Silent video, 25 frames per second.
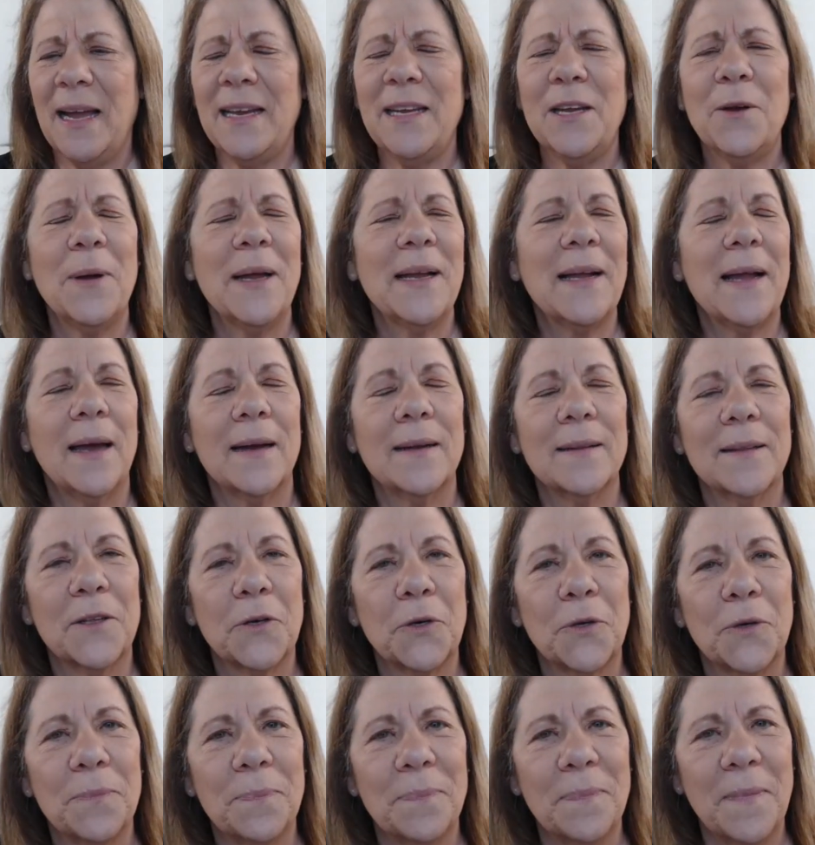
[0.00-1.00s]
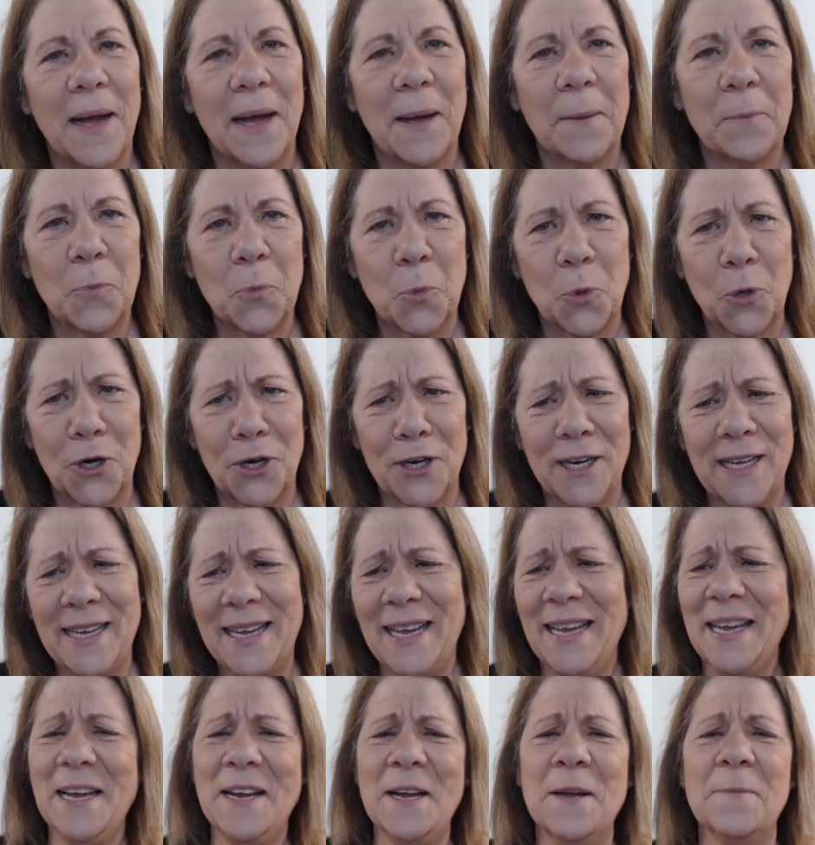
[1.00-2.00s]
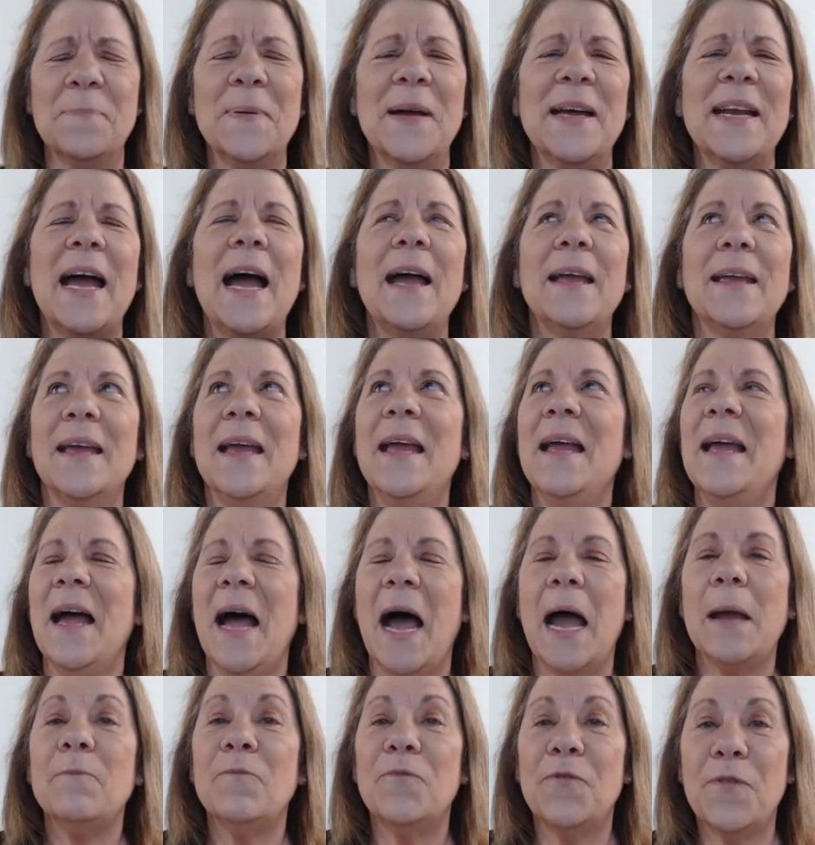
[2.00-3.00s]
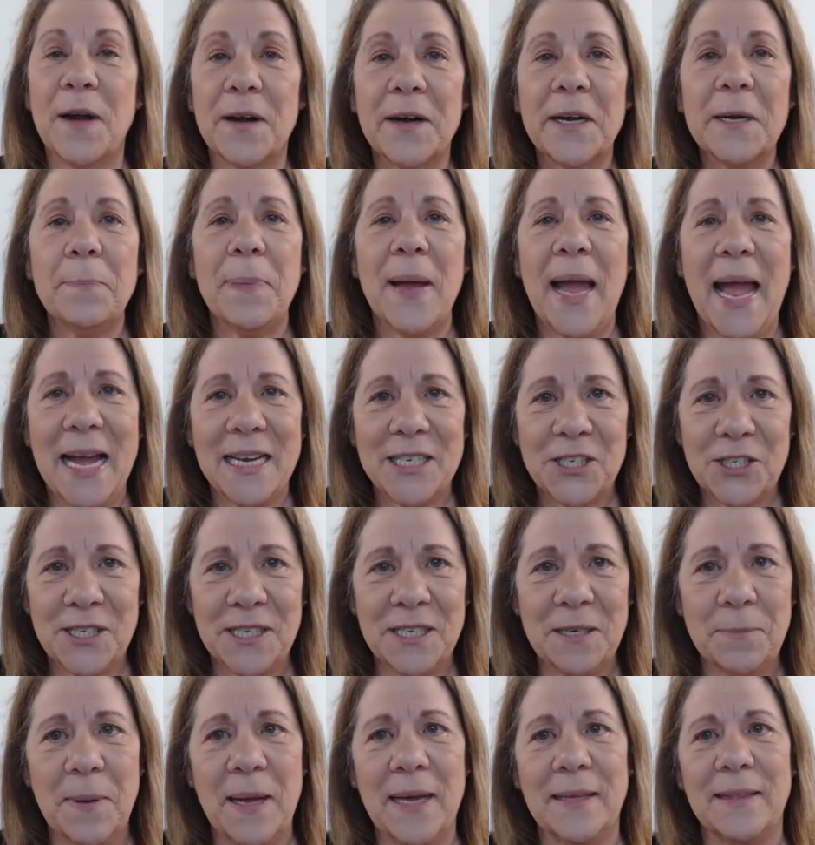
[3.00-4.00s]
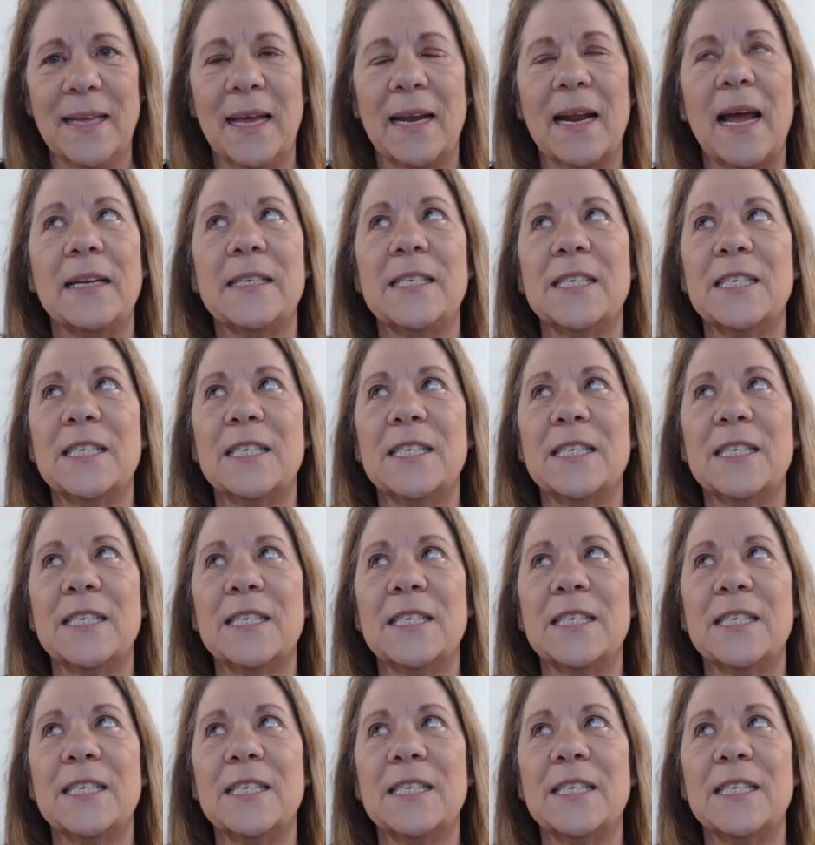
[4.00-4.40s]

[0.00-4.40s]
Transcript: I know I got a little um, wordy, but I, I'm very passionate about that.